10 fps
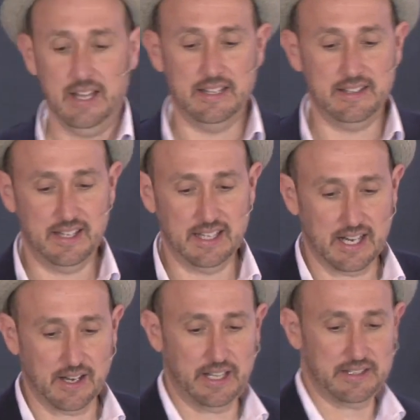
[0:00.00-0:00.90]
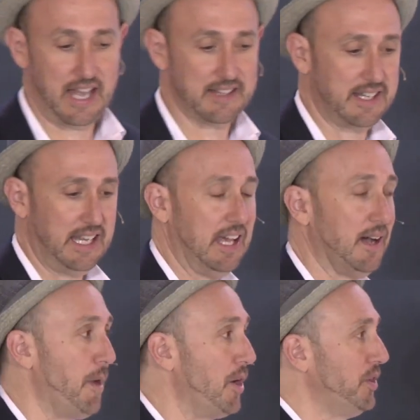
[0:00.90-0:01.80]
in, you know, in
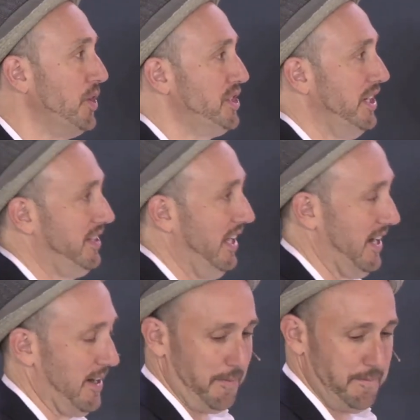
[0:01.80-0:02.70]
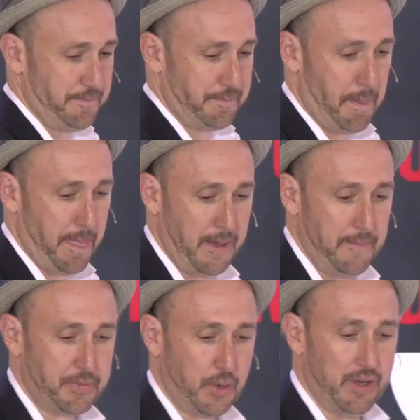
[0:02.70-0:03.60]
Tanzania, Mo Dewji's here.
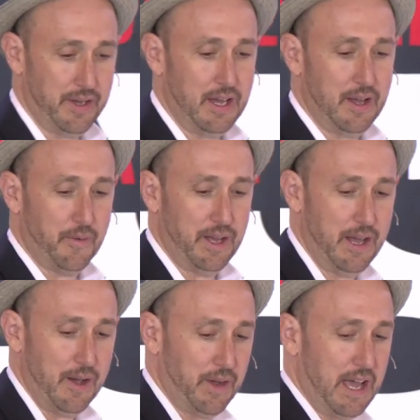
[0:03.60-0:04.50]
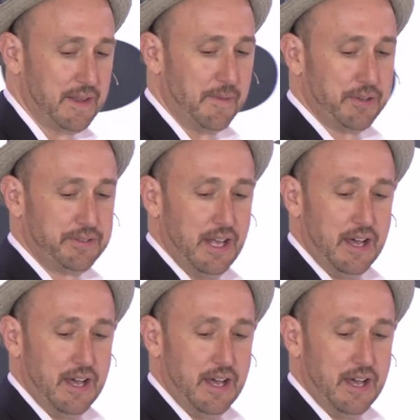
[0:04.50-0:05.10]
We, we have the most